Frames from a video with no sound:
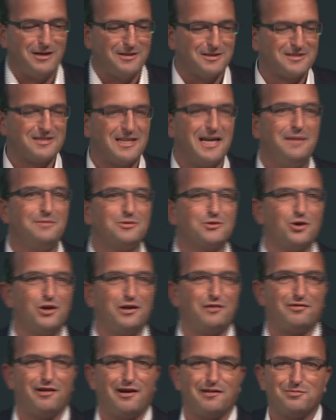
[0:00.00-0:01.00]
the same
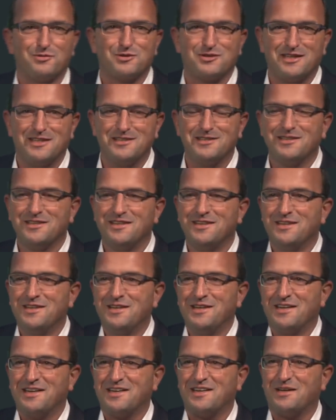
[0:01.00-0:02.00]
35%,
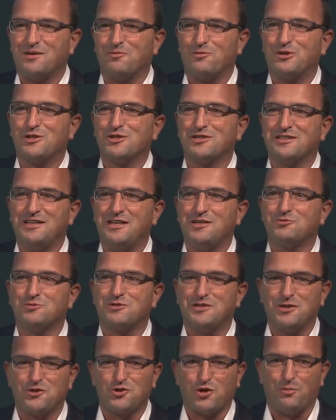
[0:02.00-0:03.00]
which is an
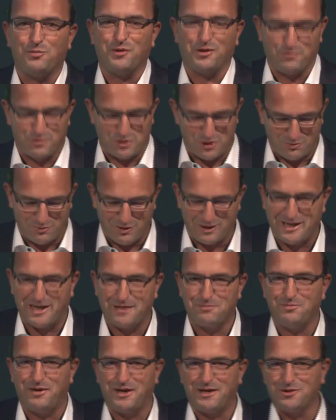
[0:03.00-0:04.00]
interesting topic which I will
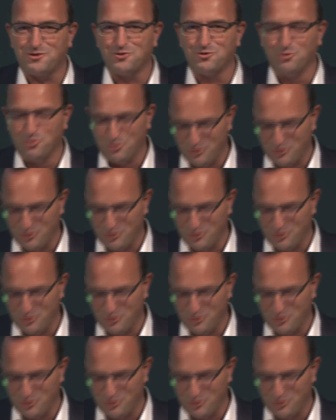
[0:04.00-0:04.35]
get back to